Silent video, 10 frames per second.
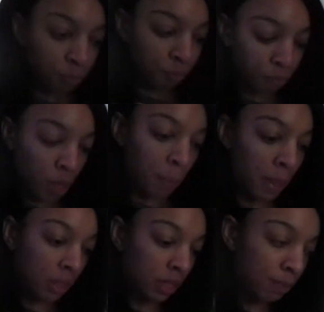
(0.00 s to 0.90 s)
Oh,
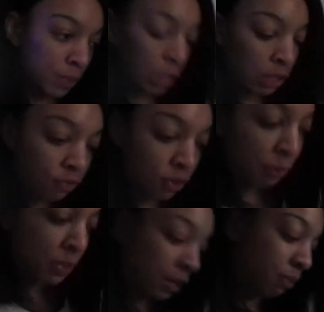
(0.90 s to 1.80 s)
my lips are
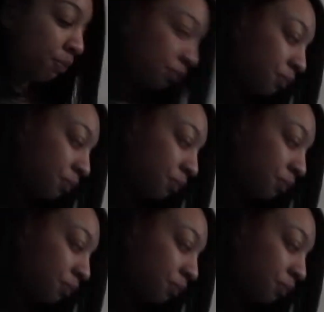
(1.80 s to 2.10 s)
frozen.